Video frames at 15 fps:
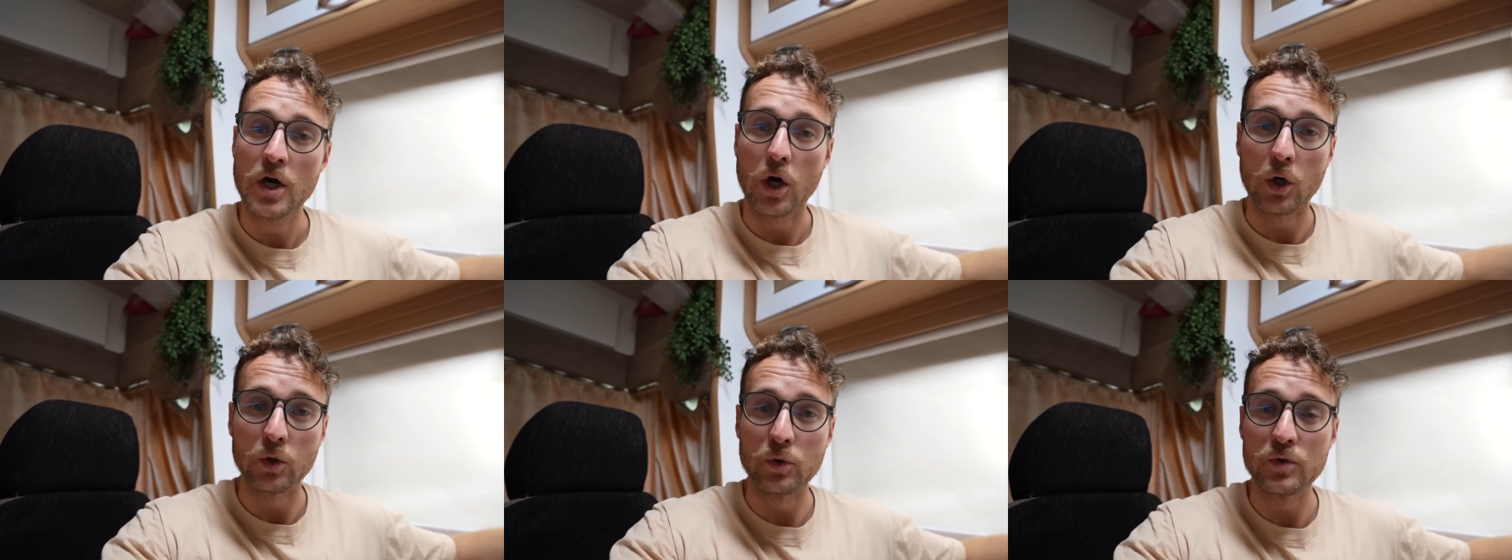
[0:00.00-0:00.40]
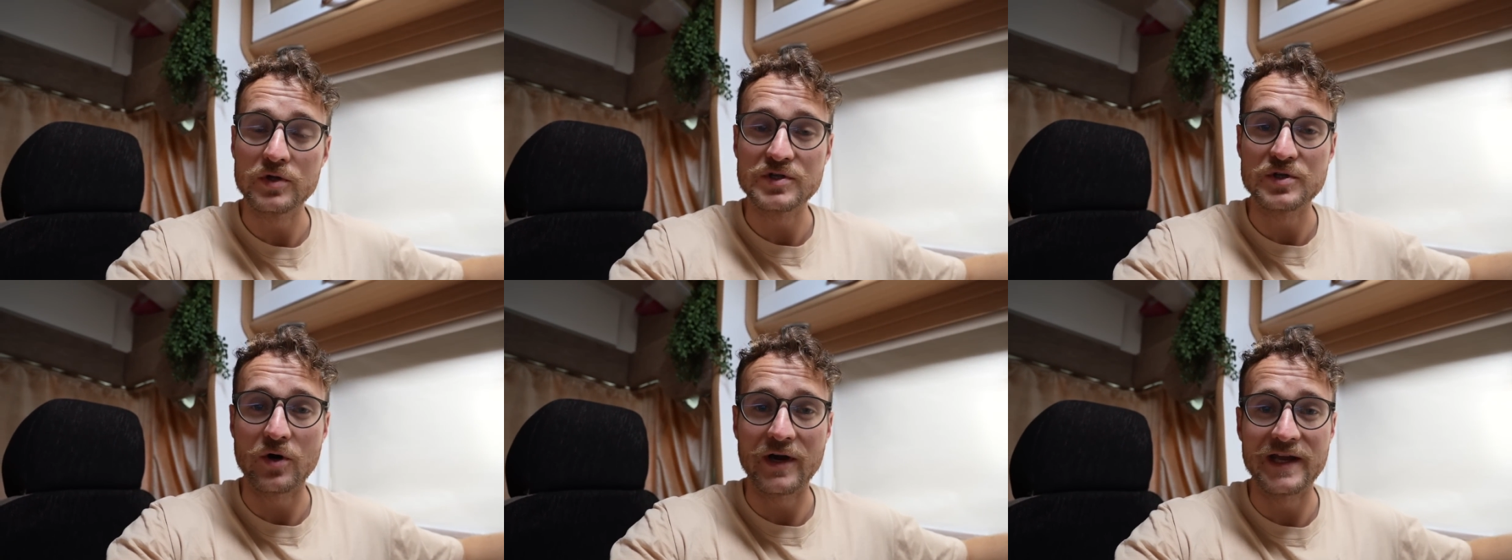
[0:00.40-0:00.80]
although
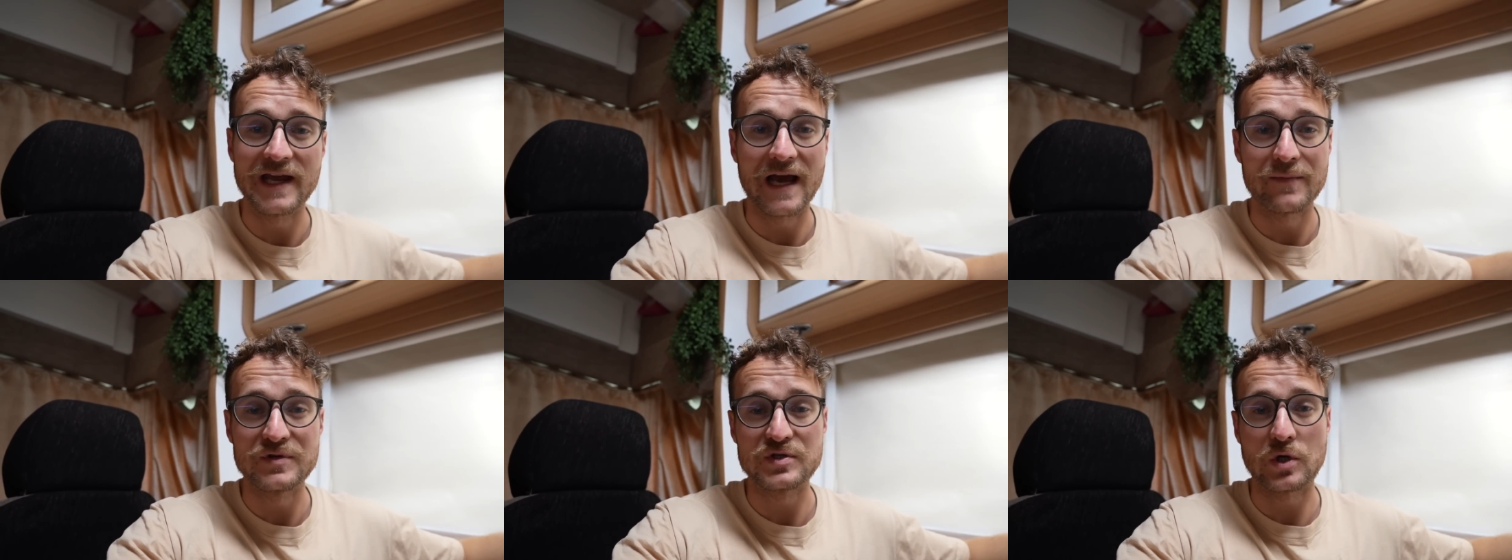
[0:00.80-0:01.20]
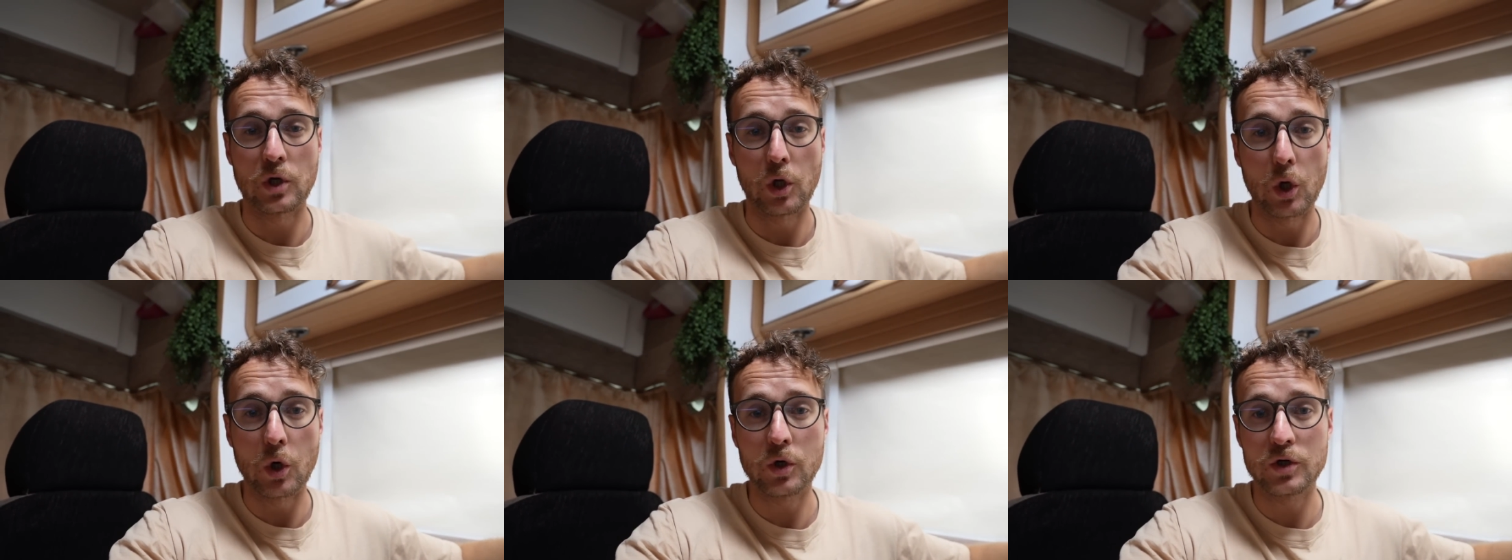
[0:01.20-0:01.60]
there's not any Amazon
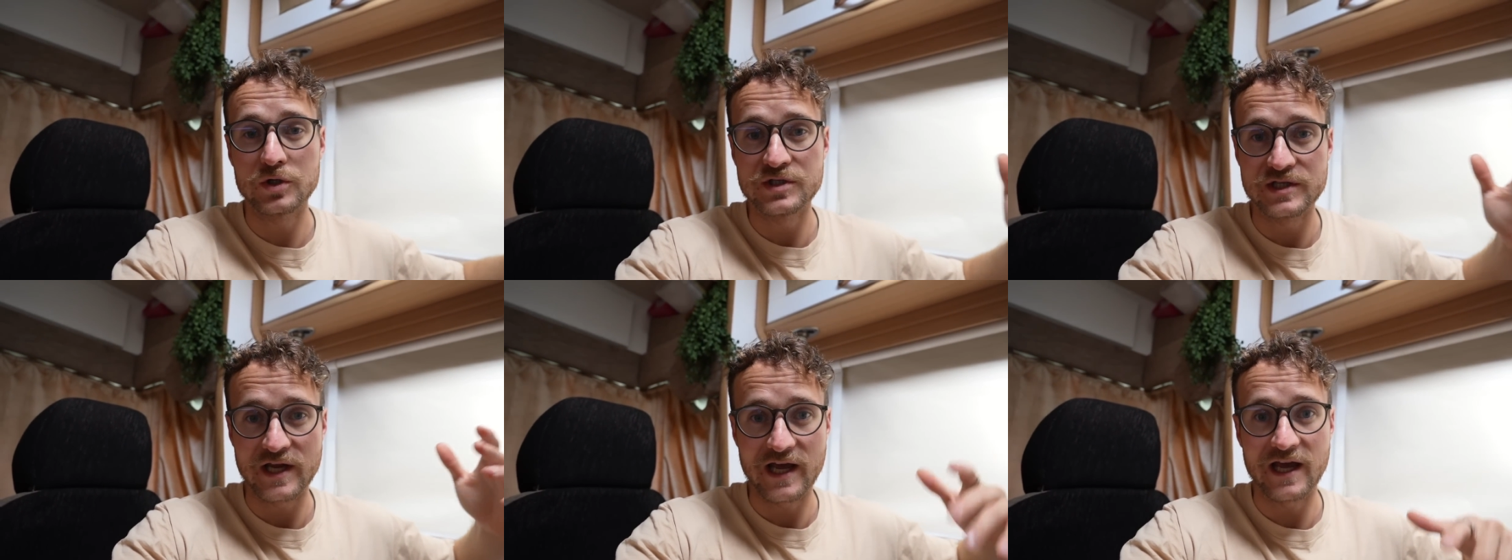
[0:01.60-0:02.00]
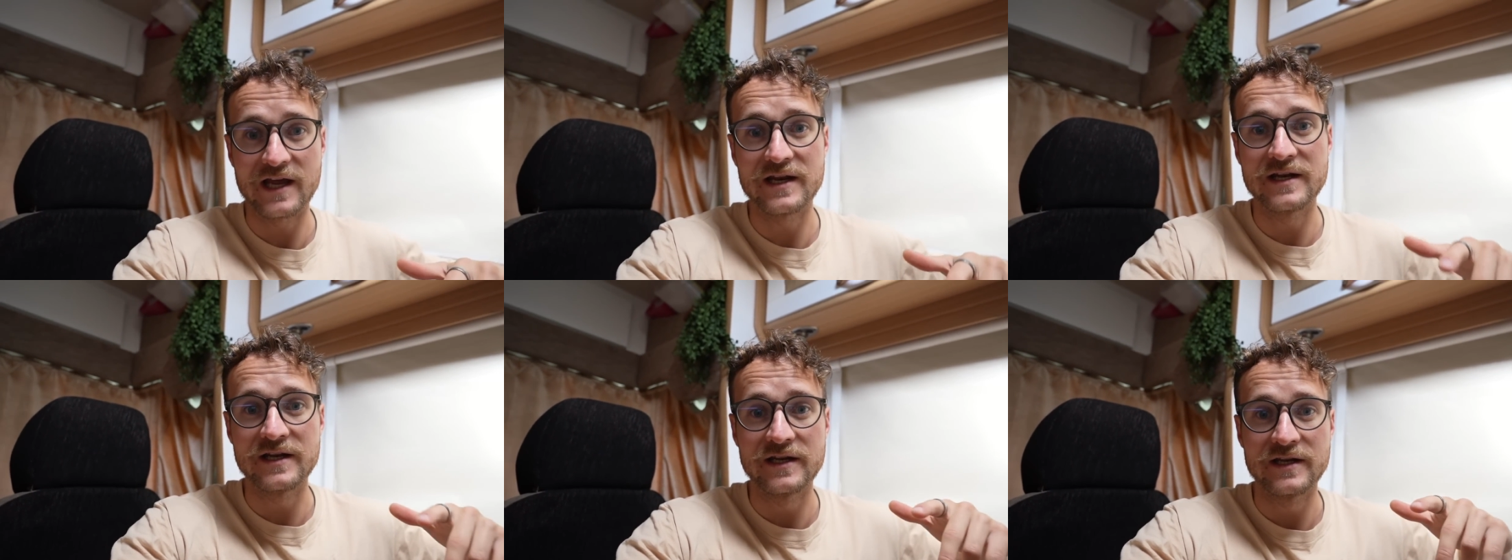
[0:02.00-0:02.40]
lockers
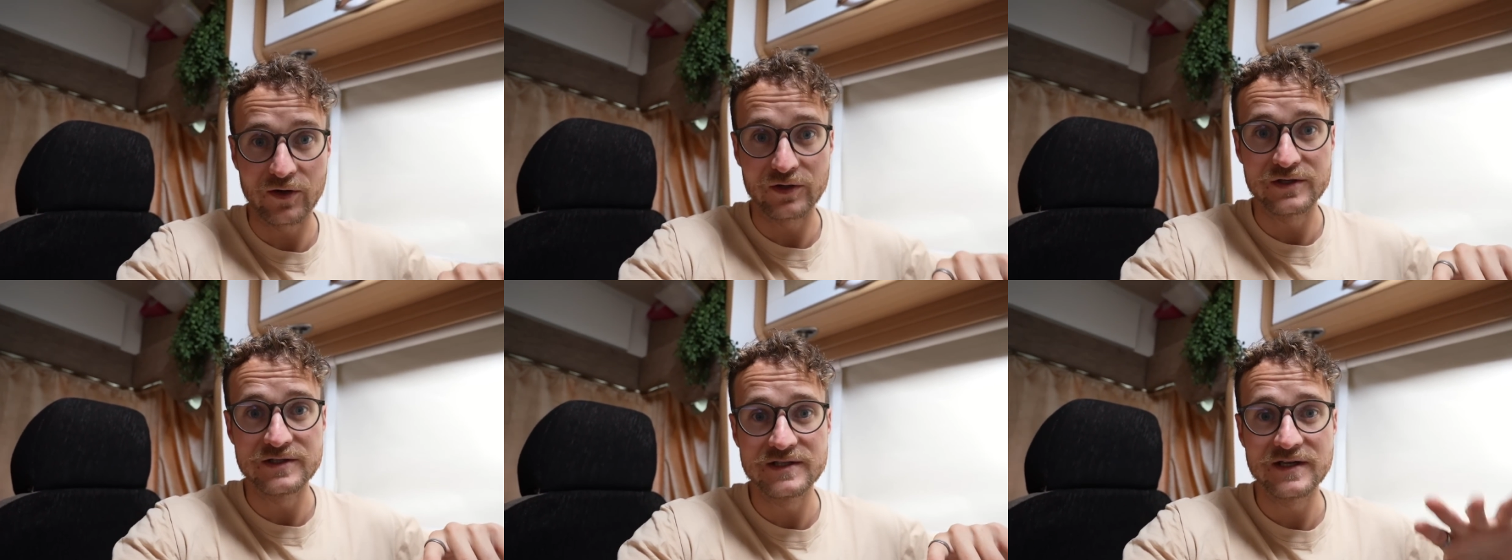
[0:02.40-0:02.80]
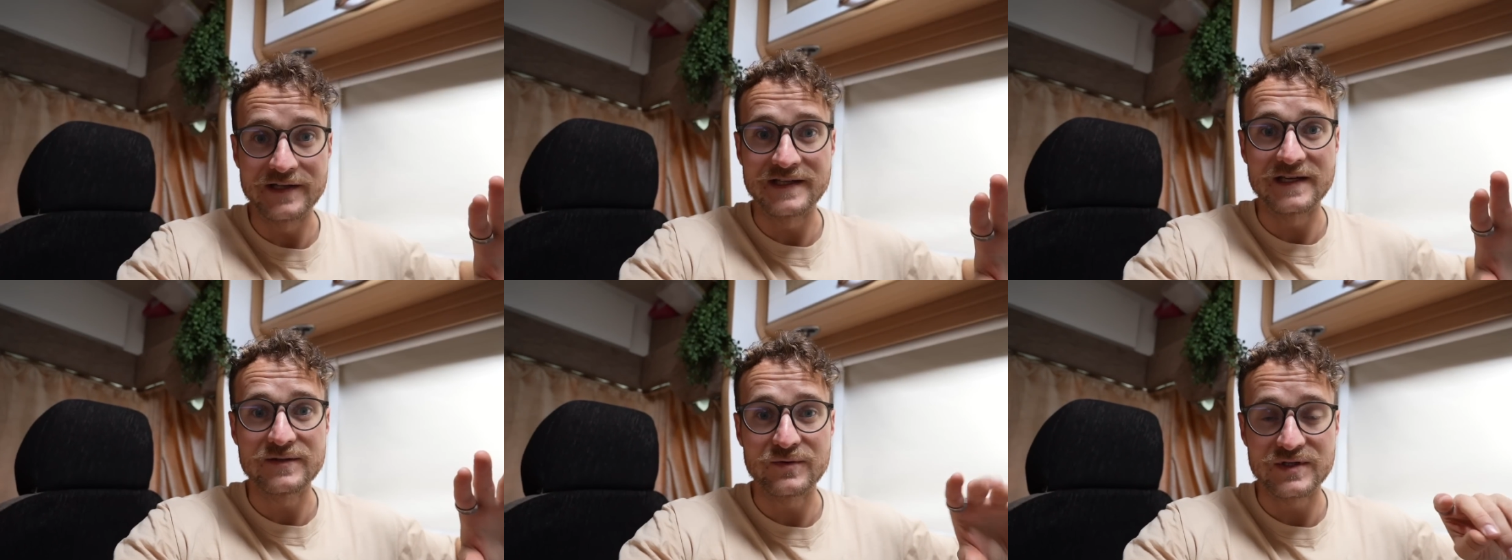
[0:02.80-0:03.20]
in Ireland, what I
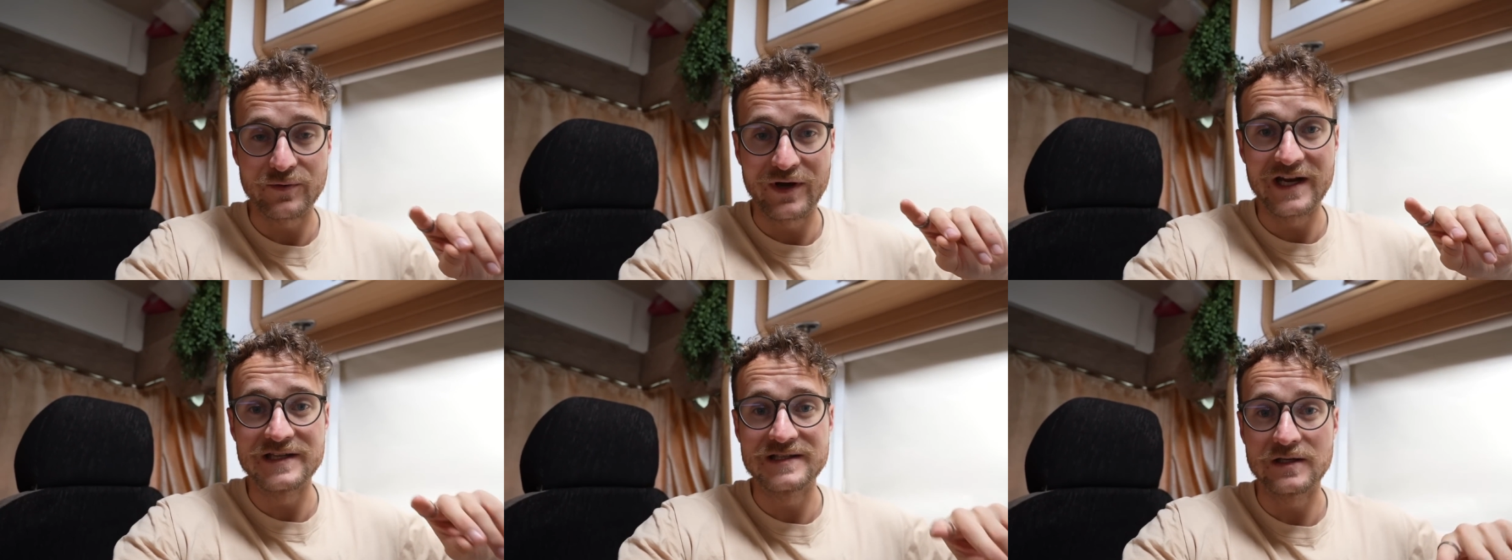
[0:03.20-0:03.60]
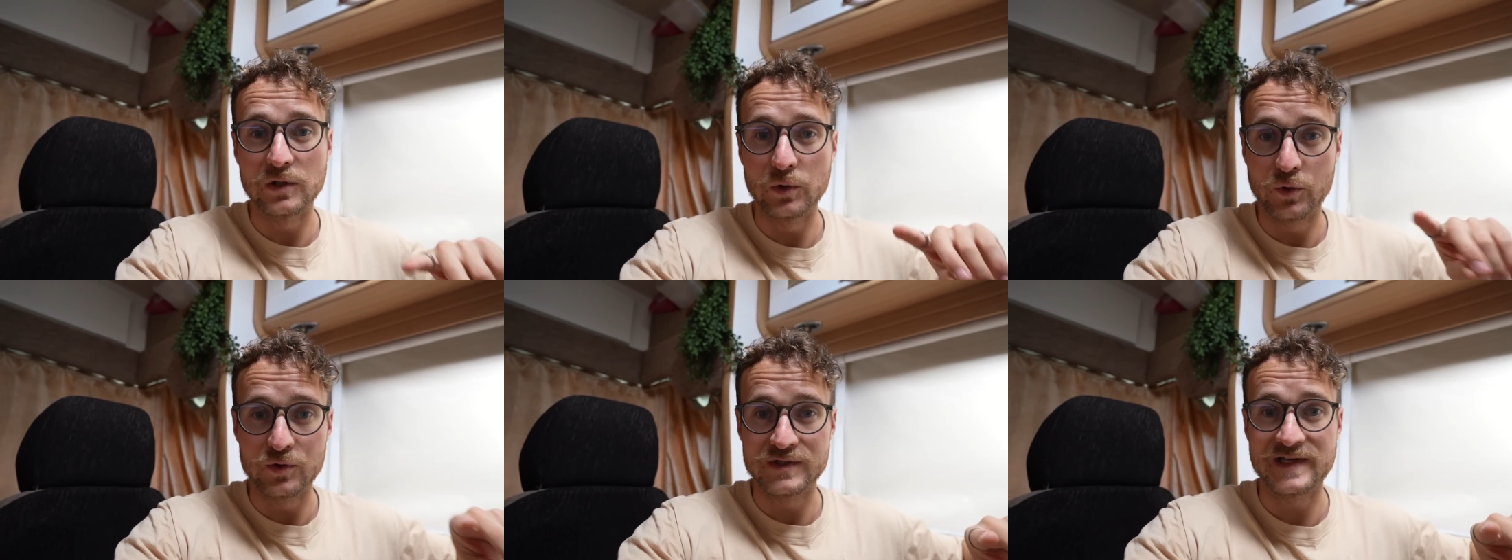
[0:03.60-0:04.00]
did was I went into the
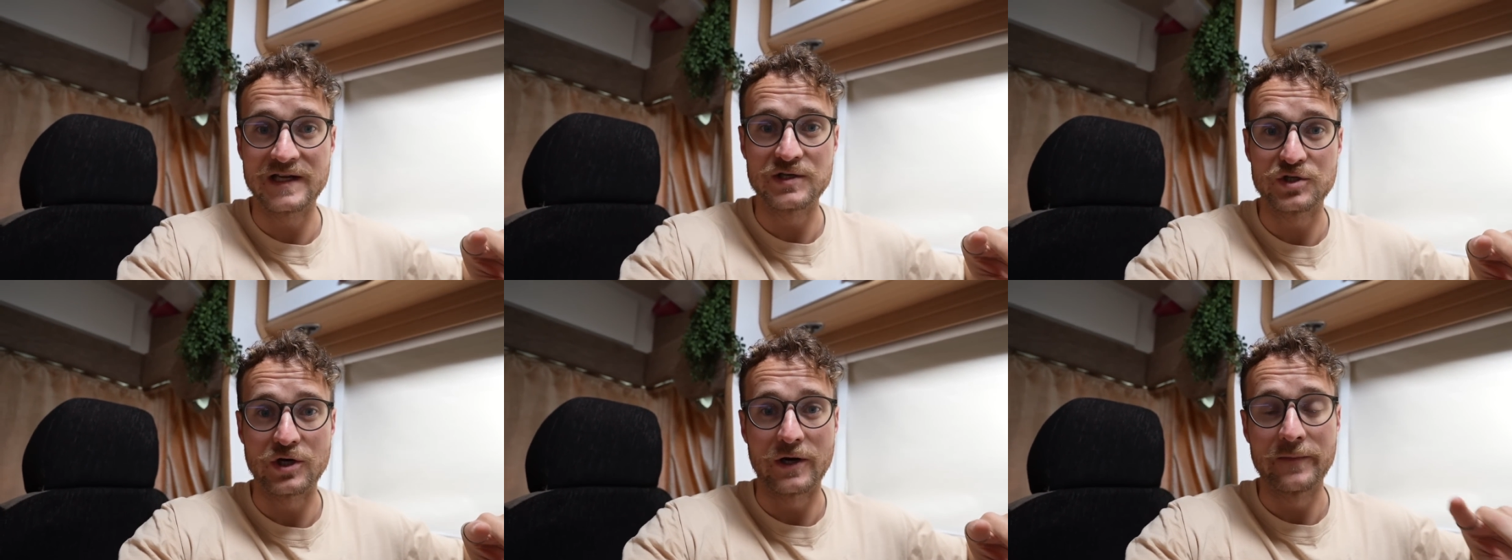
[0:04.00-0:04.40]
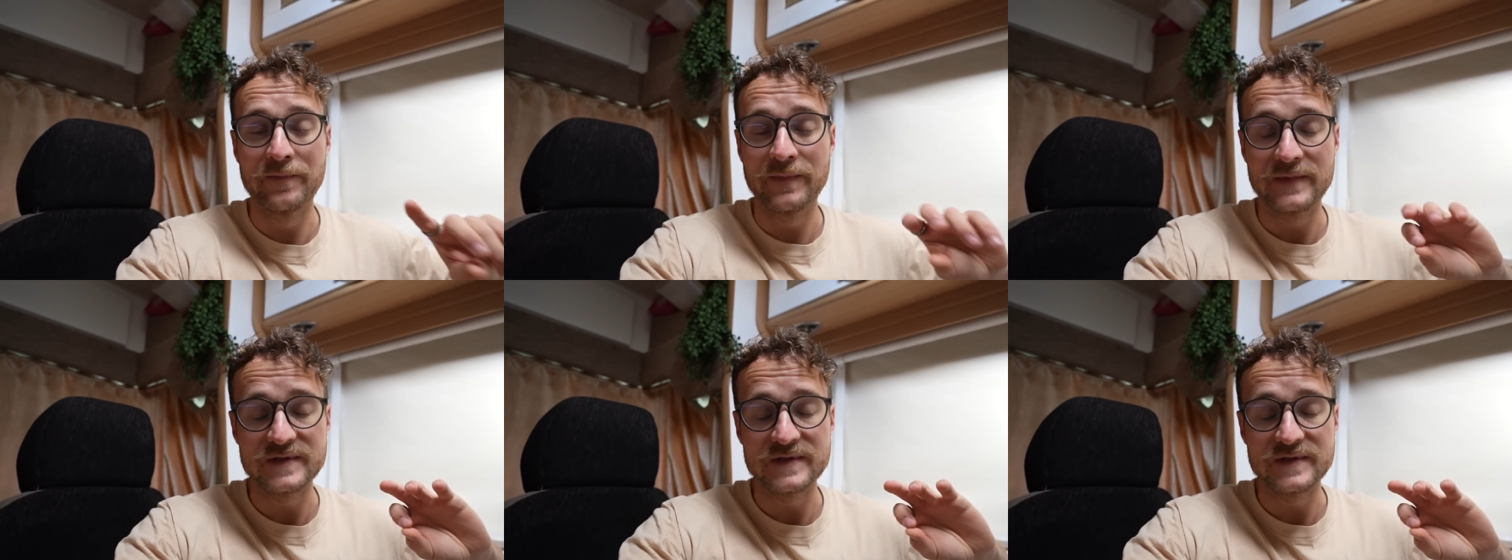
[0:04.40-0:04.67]
local Centra,